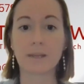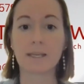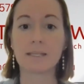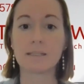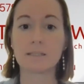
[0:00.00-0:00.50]

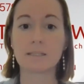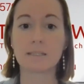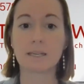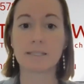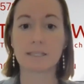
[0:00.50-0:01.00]
is
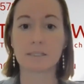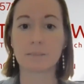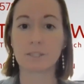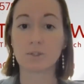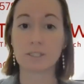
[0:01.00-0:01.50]
a
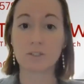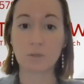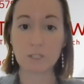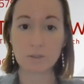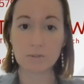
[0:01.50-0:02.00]
testamentary
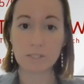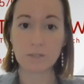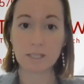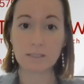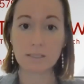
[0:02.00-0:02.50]
discretionary
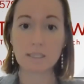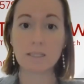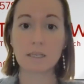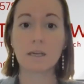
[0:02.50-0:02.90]
trust